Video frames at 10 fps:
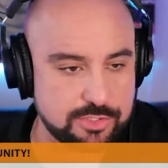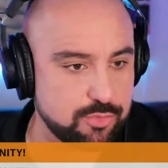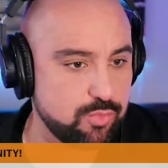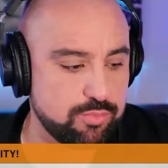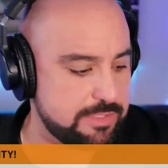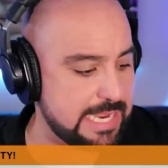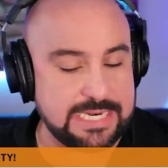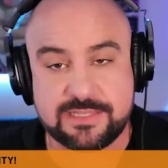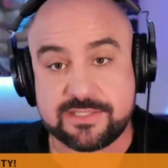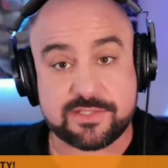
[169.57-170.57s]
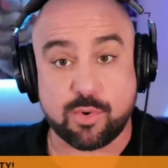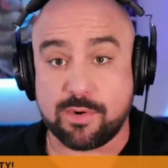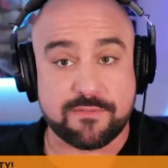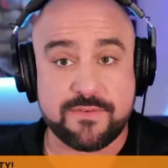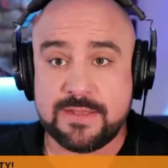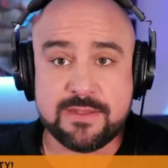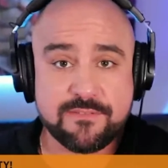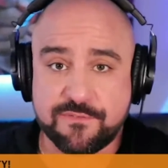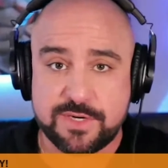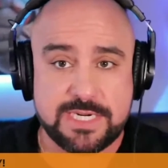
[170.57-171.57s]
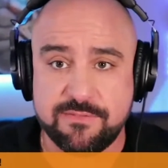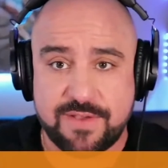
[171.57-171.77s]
Do any sort of free